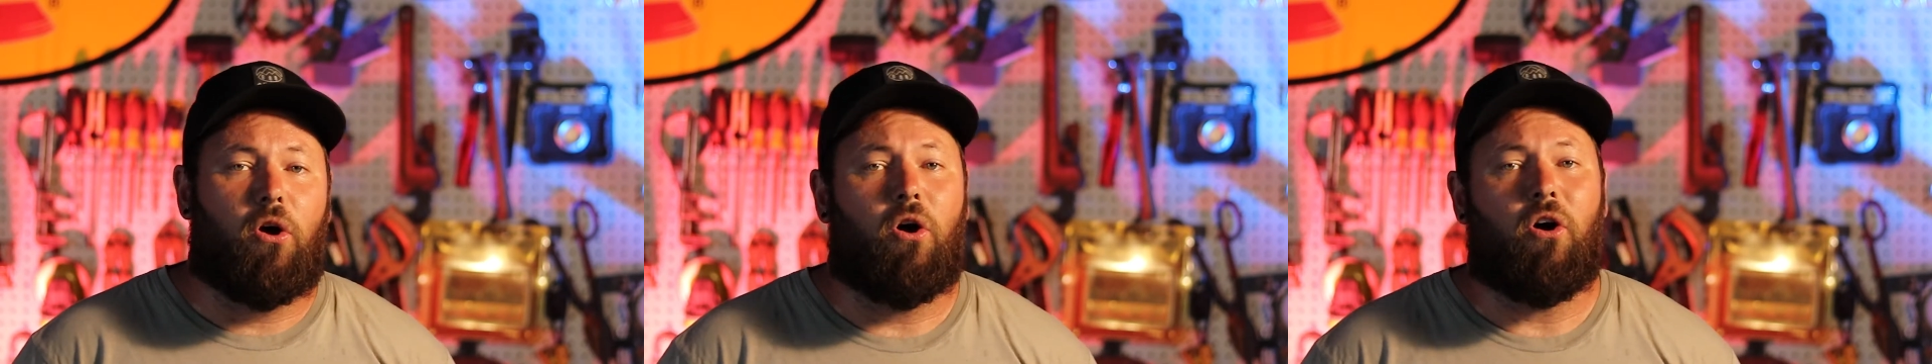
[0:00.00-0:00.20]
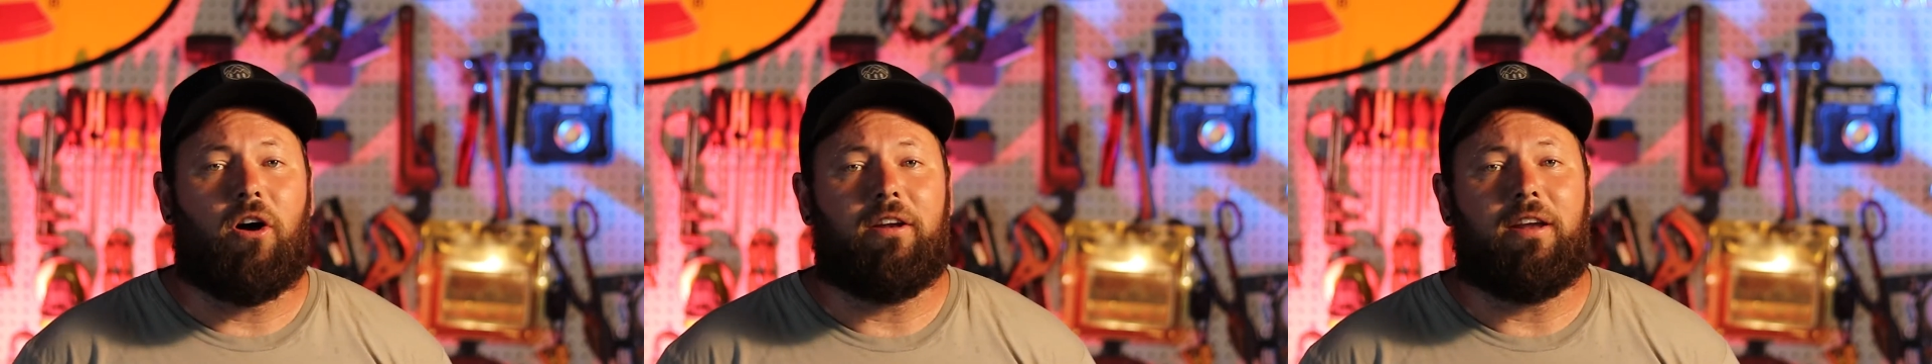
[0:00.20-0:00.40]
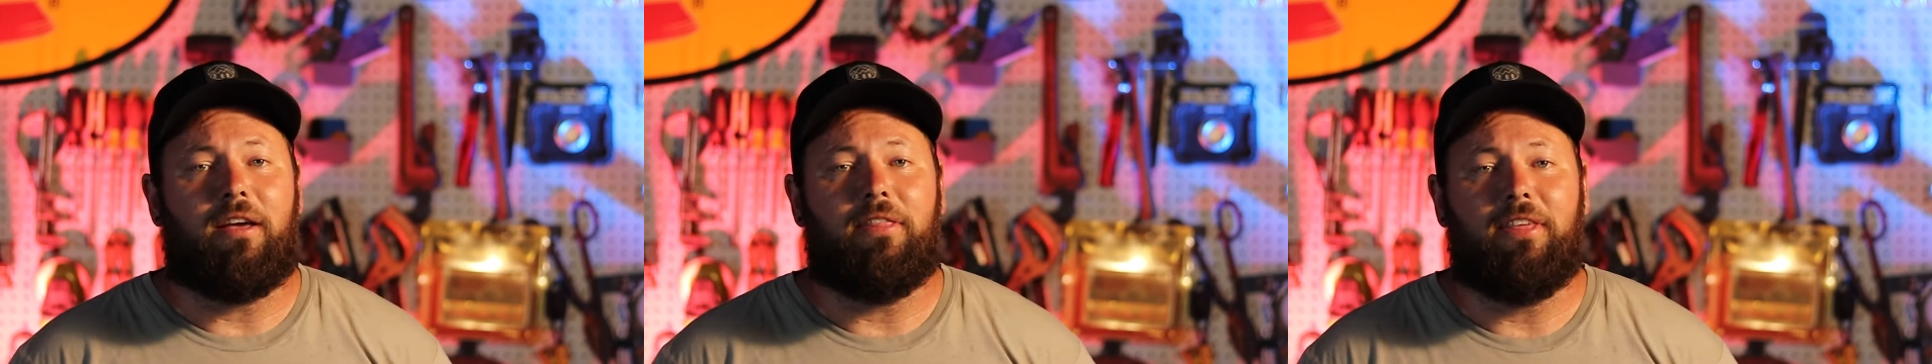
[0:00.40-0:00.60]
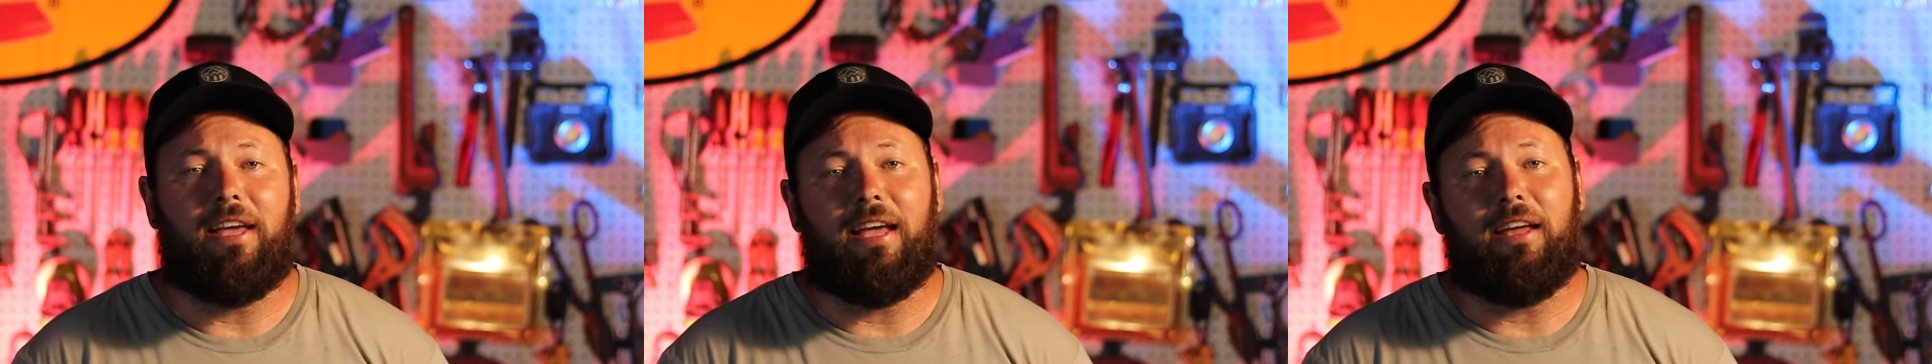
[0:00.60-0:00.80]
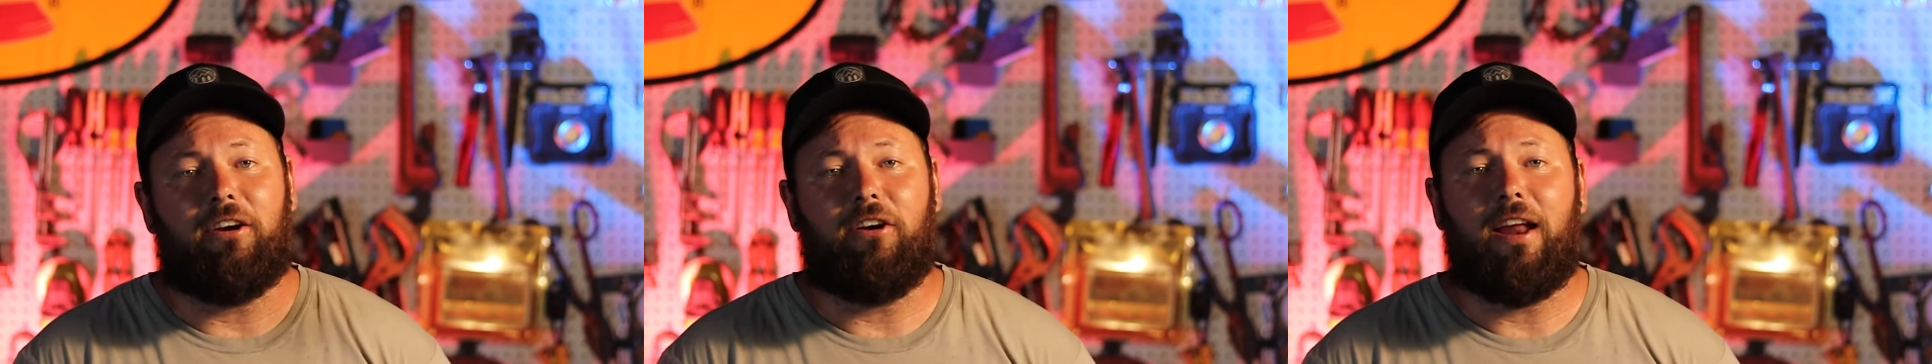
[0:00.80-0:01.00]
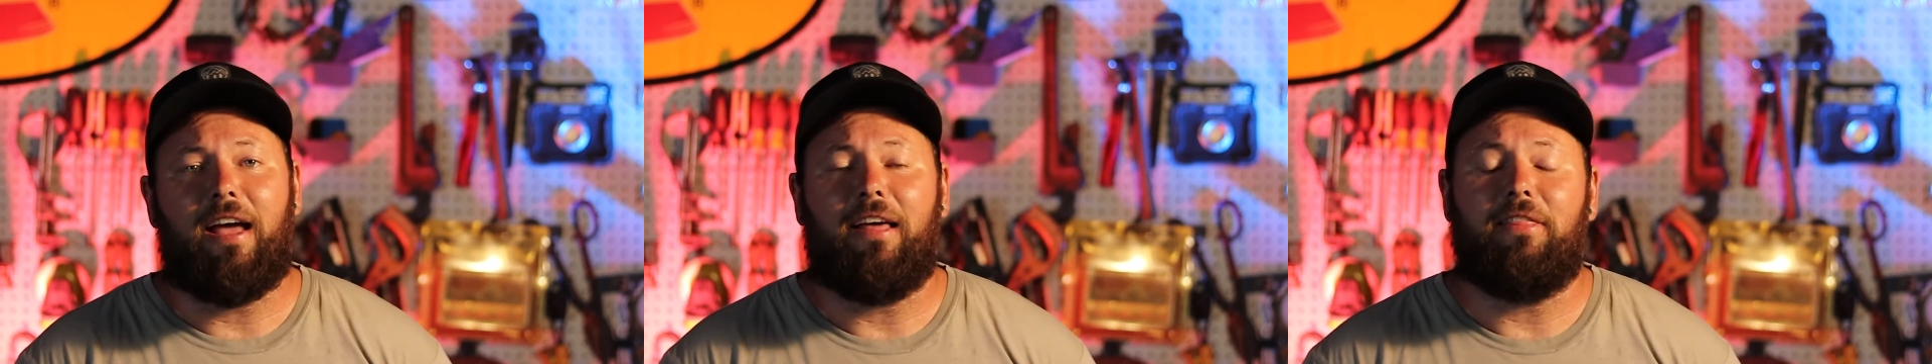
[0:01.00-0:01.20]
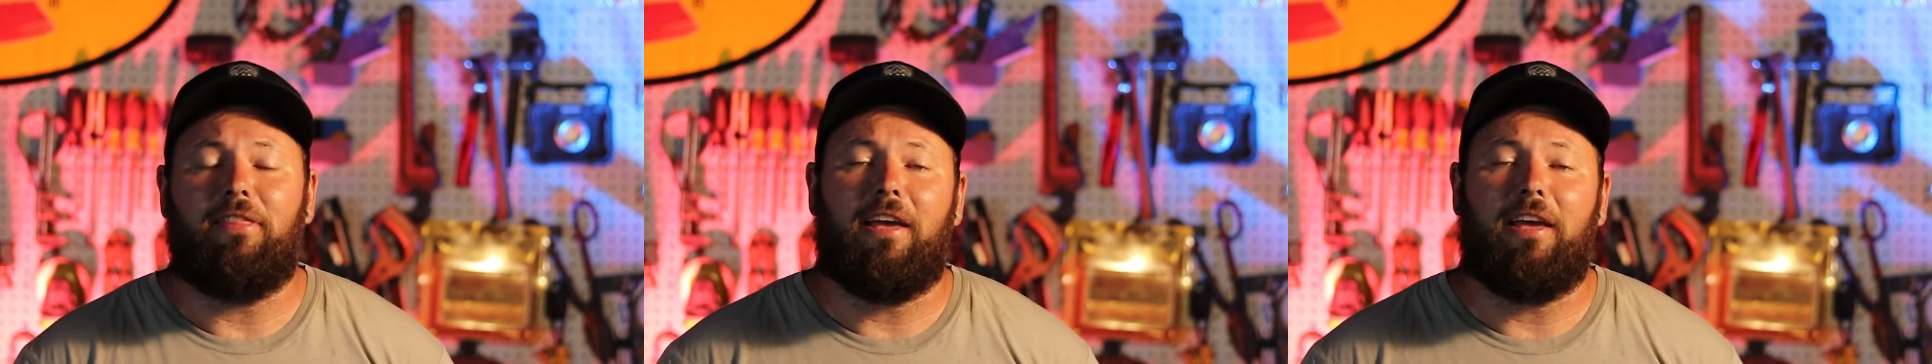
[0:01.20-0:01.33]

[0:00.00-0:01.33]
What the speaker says: on the internet.